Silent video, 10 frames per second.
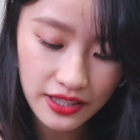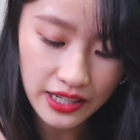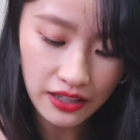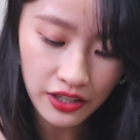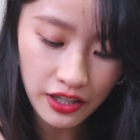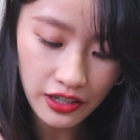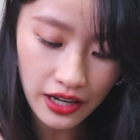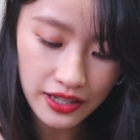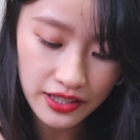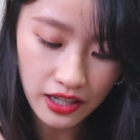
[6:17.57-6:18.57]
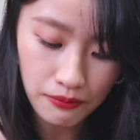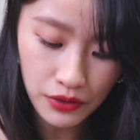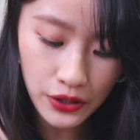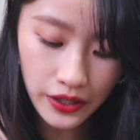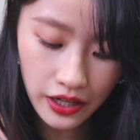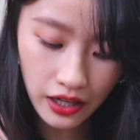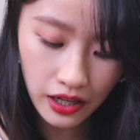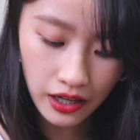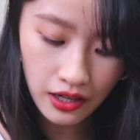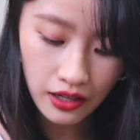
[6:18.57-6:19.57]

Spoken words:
Down here has community.